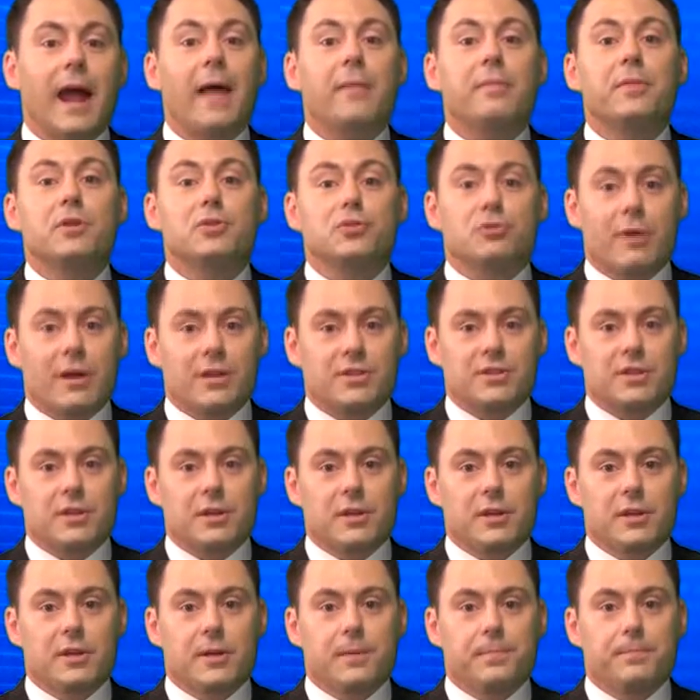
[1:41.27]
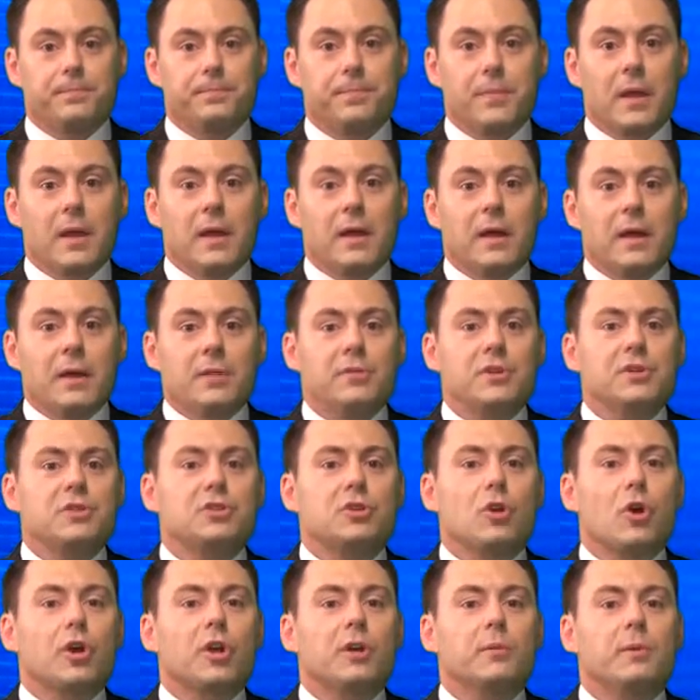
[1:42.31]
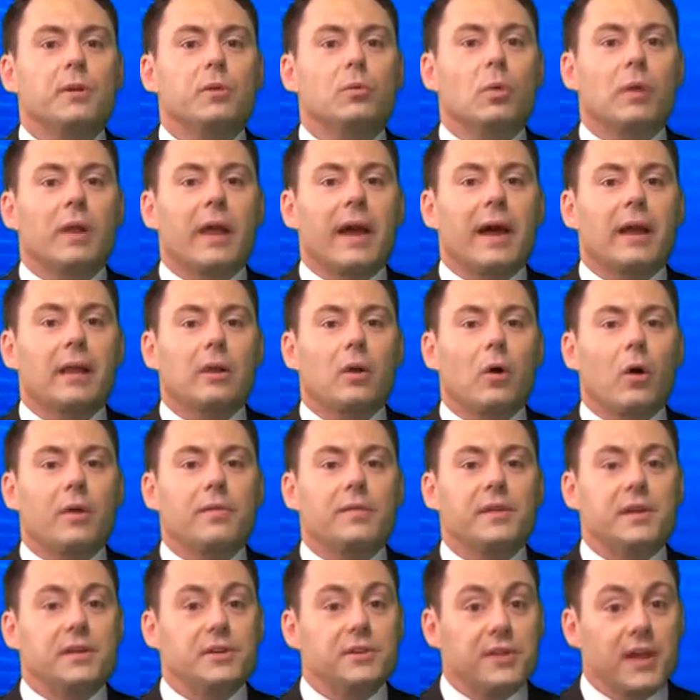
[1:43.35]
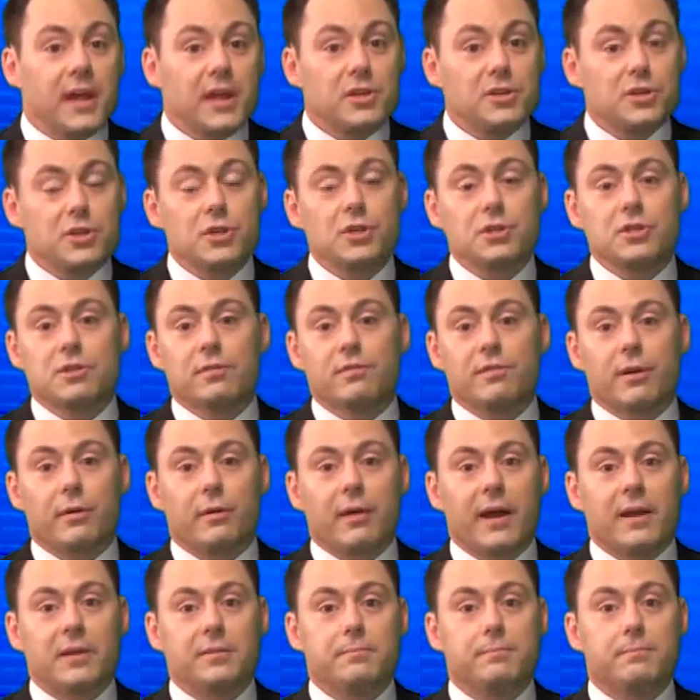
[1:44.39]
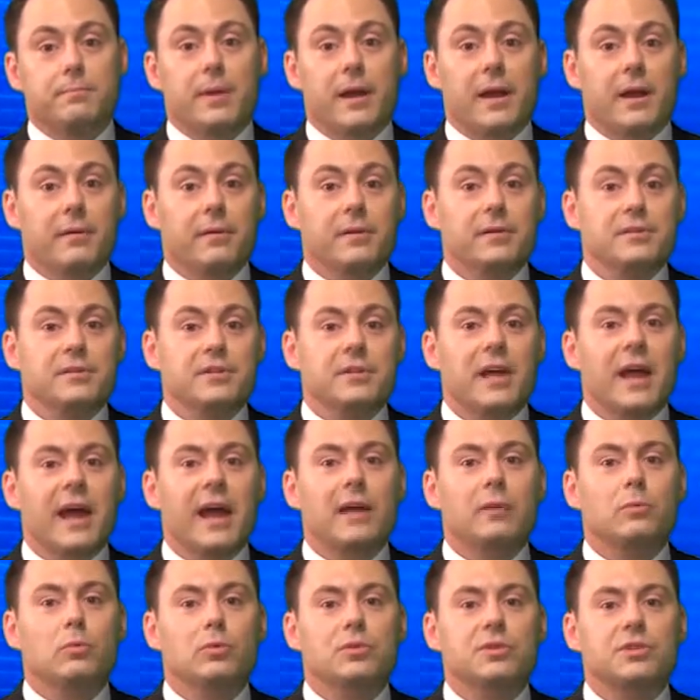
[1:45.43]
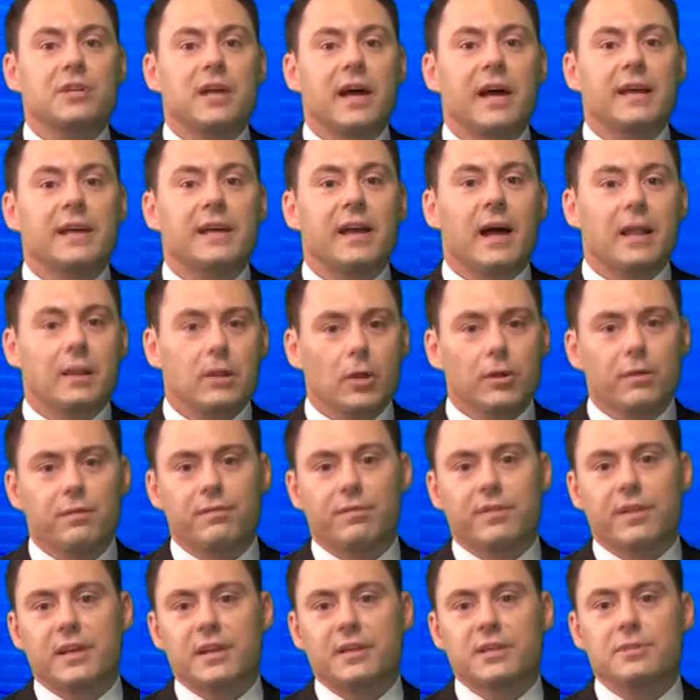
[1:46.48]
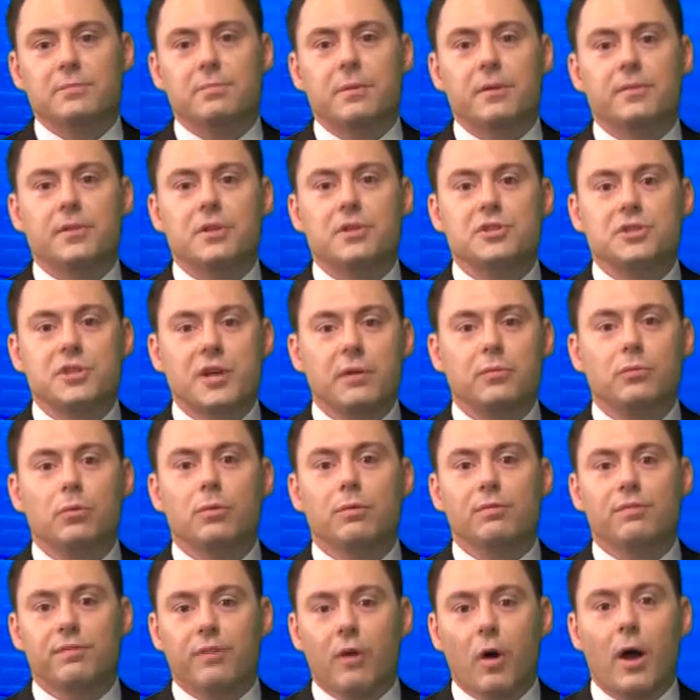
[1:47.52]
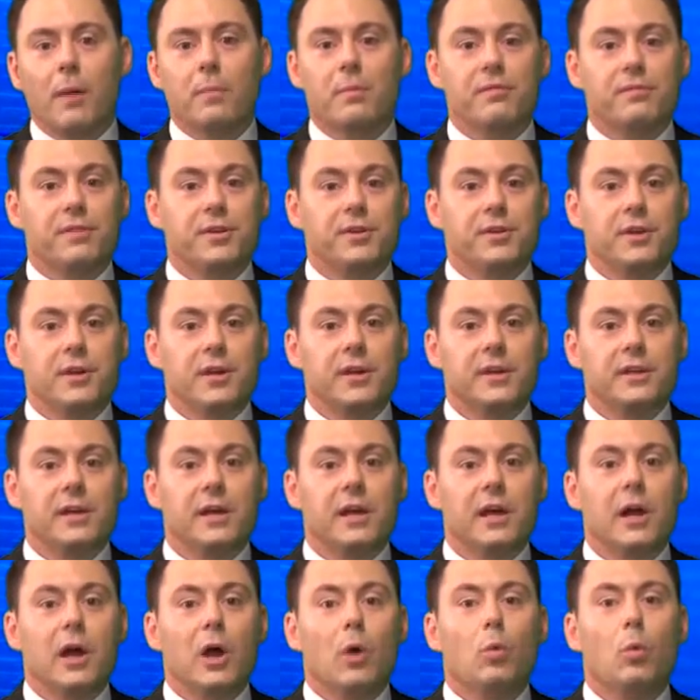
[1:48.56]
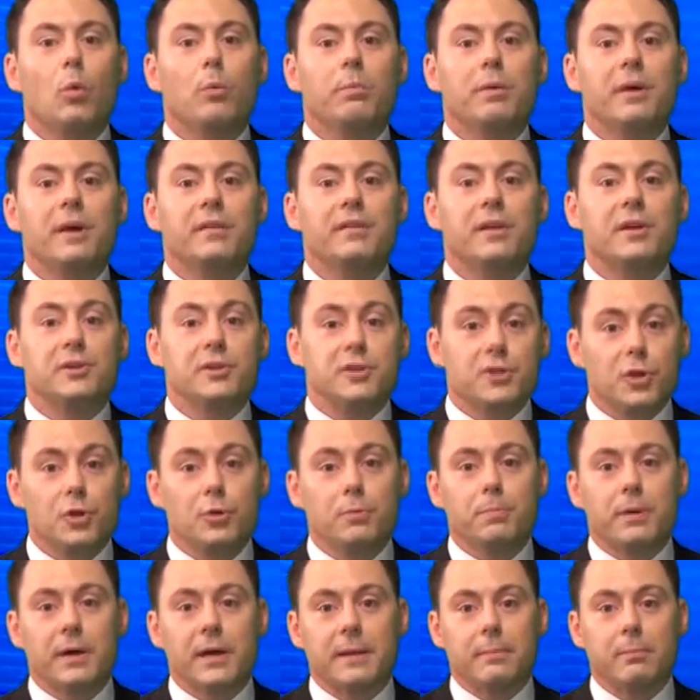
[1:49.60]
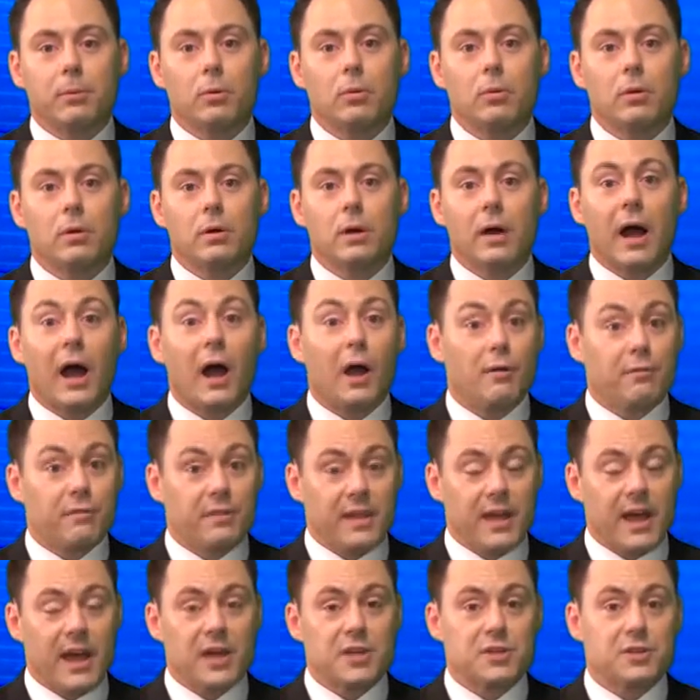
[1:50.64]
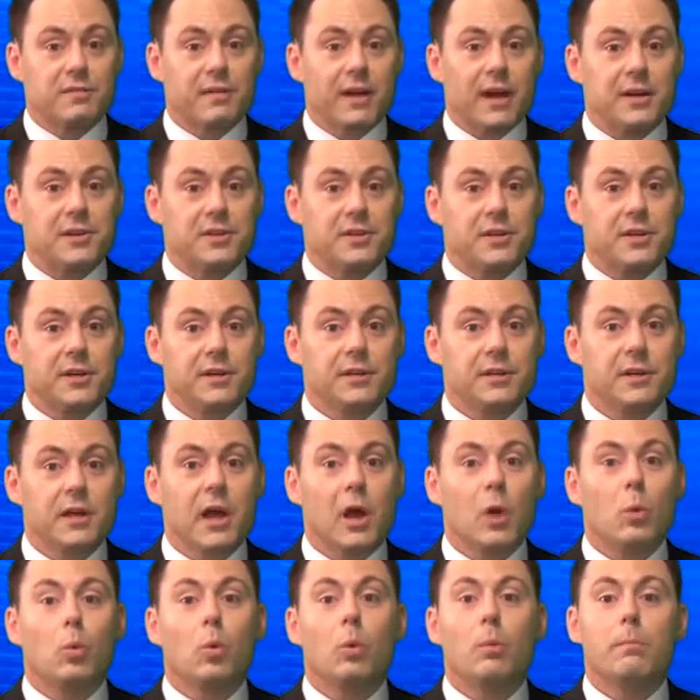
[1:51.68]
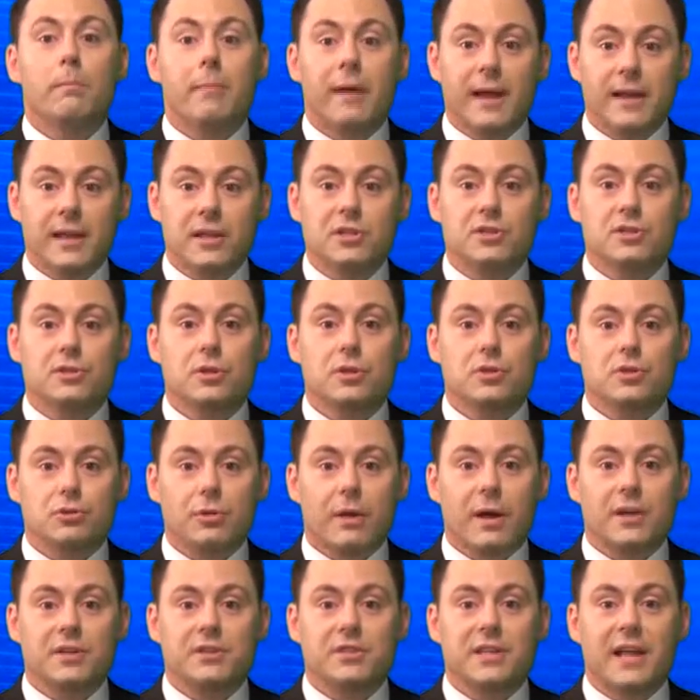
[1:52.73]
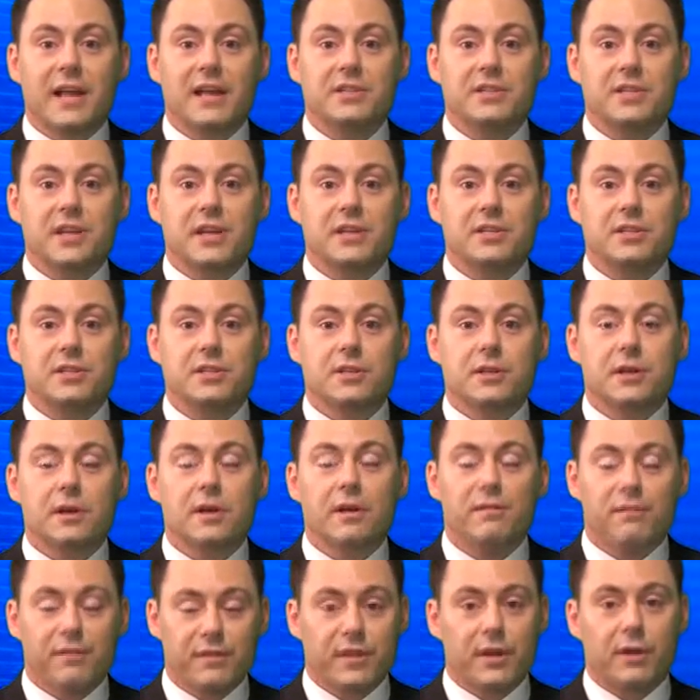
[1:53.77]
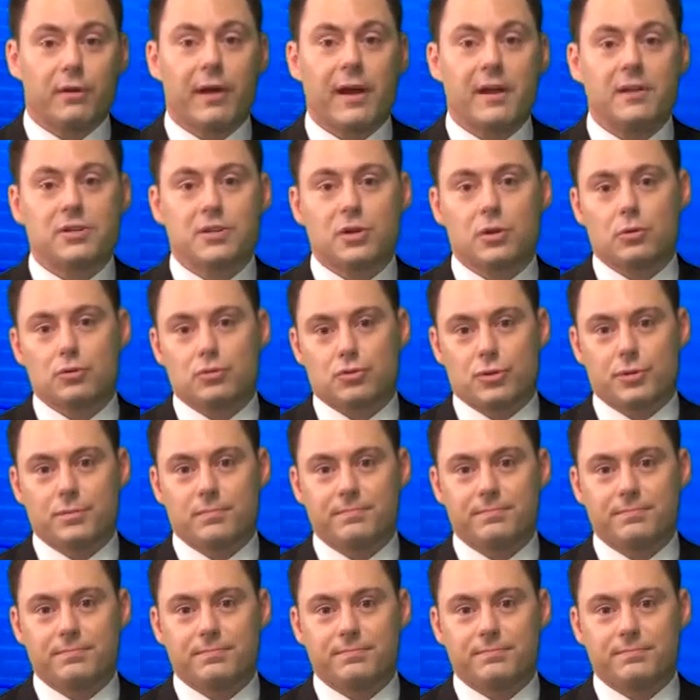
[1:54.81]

And the trust deed. This document will outline the intentions of the grandparents and will say a lot of things, but the general vibe of the deed will be that two people over the age of 18 will manage the trust assets for the grandchildren.